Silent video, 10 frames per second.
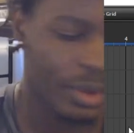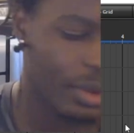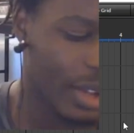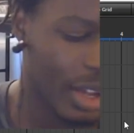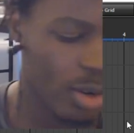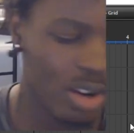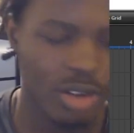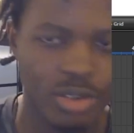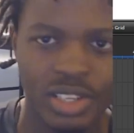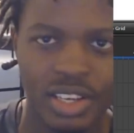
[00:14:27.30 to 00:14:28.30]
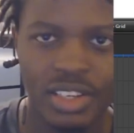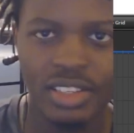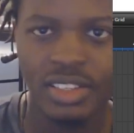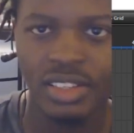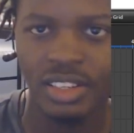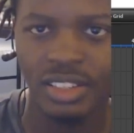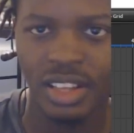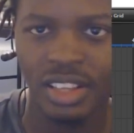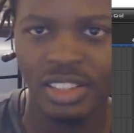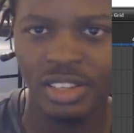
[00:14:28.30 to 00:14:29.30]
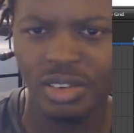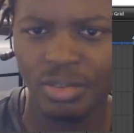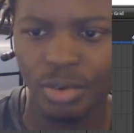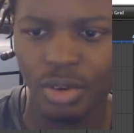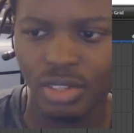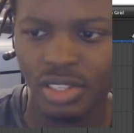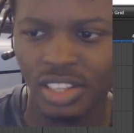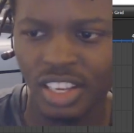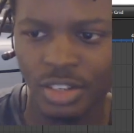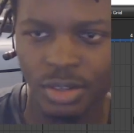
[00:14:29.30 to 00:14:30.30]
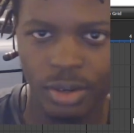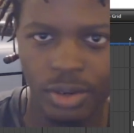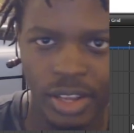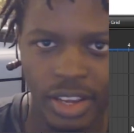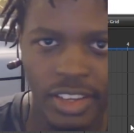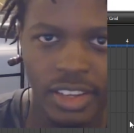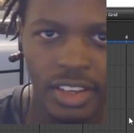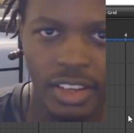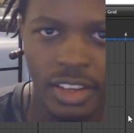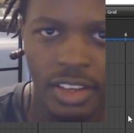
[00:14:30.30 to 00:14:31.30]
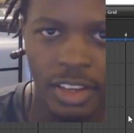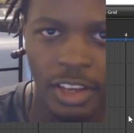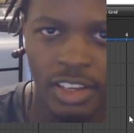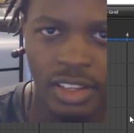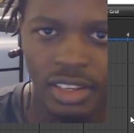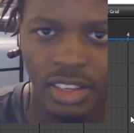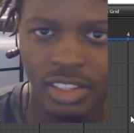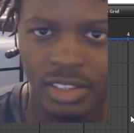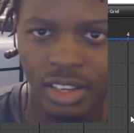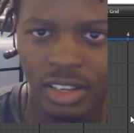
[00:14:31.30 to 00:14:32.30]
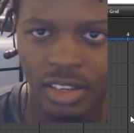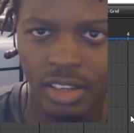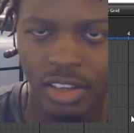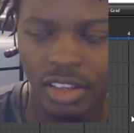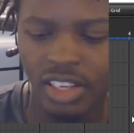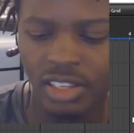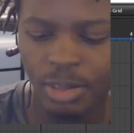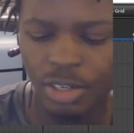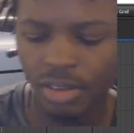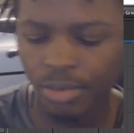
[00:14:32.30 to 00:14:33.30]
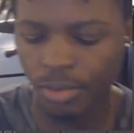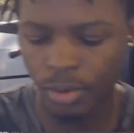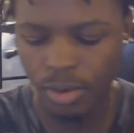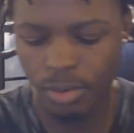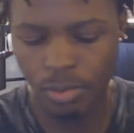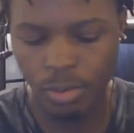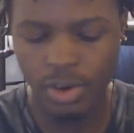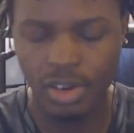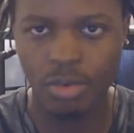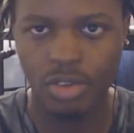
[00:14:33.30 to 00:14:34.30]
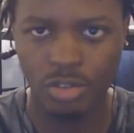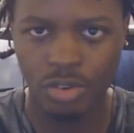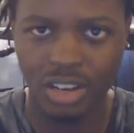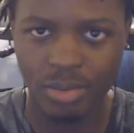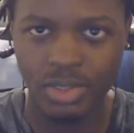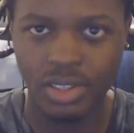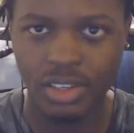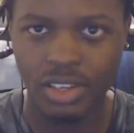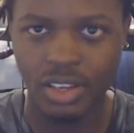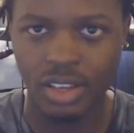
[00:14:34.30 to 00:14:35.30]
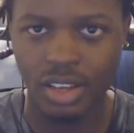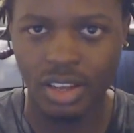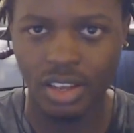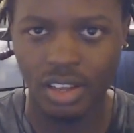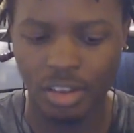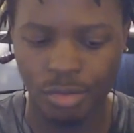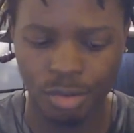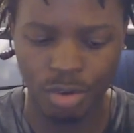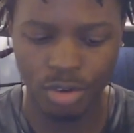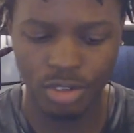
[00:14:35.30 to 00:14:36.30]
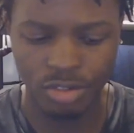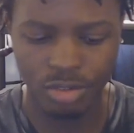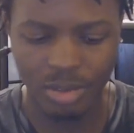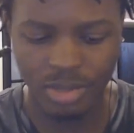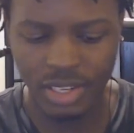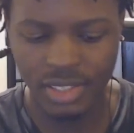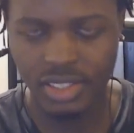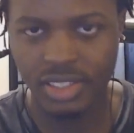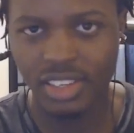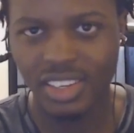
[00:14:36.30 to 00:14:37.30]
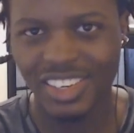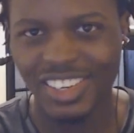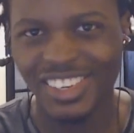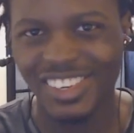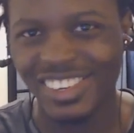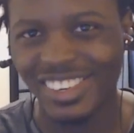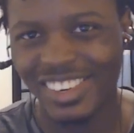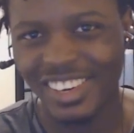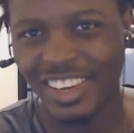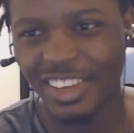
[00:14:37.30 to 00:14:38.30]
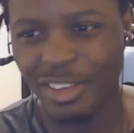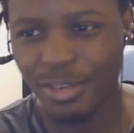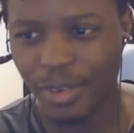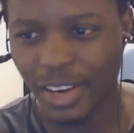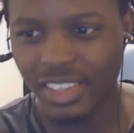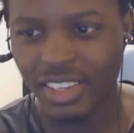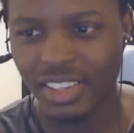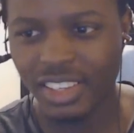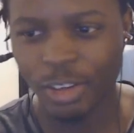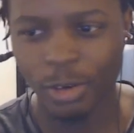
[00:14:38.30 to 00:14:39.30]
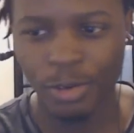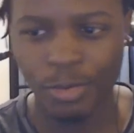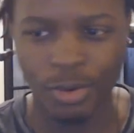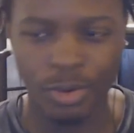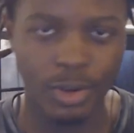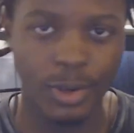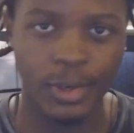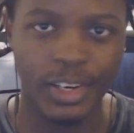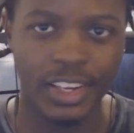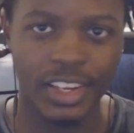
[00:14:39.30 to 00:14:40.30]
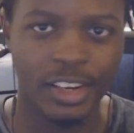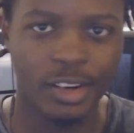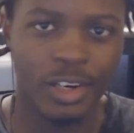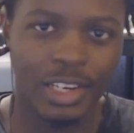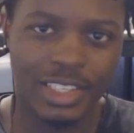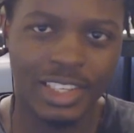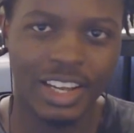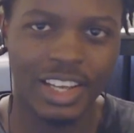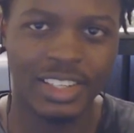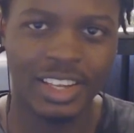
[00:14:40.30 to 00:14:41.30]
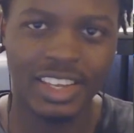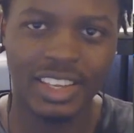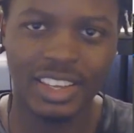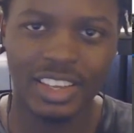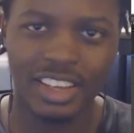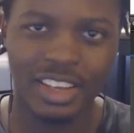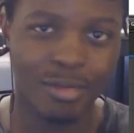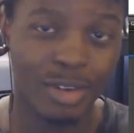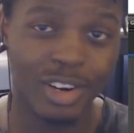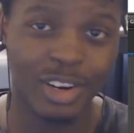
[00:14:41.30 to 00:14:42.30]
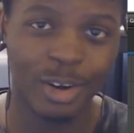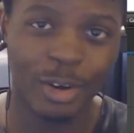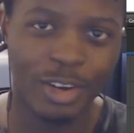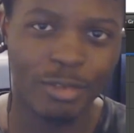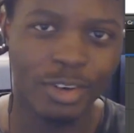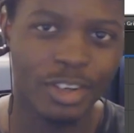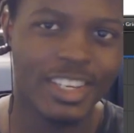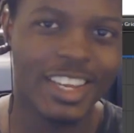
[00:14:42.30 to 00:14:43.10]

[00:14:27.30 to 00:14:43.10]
I don't know how to say this, there's like certain frequencies that you don't like, and it's like, especially if you're working with drums, if you're recording drum sets, you find it, or if you're recording an artist that has like a very annoying voice,